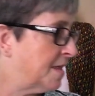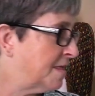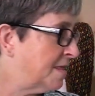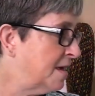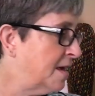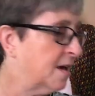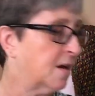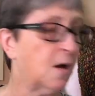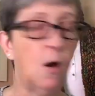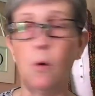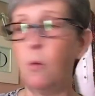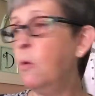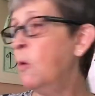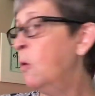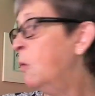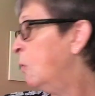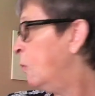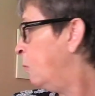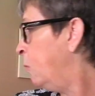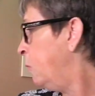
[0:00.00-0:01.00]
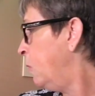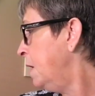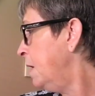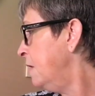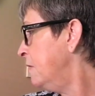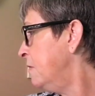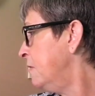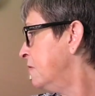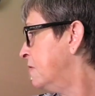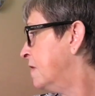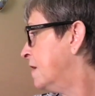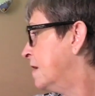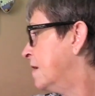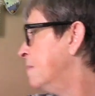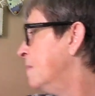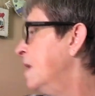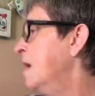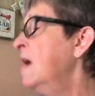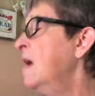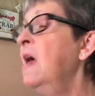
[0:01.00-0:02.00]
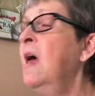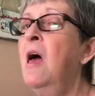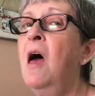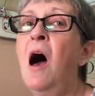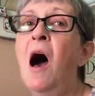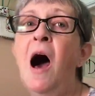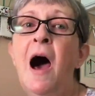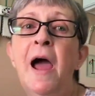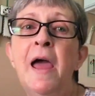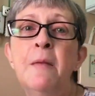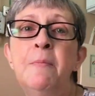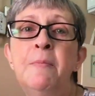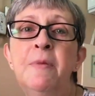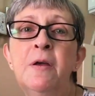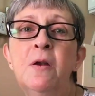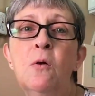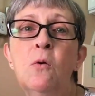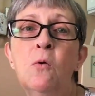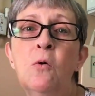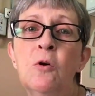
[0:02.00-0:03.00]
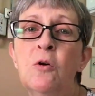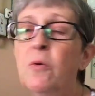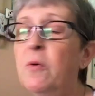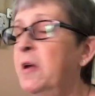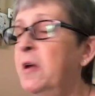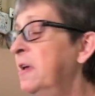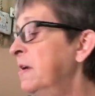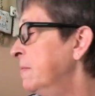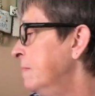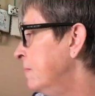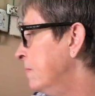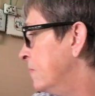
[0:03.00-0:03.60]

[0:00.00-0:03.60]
think, oh, one other thing, I had been ordering.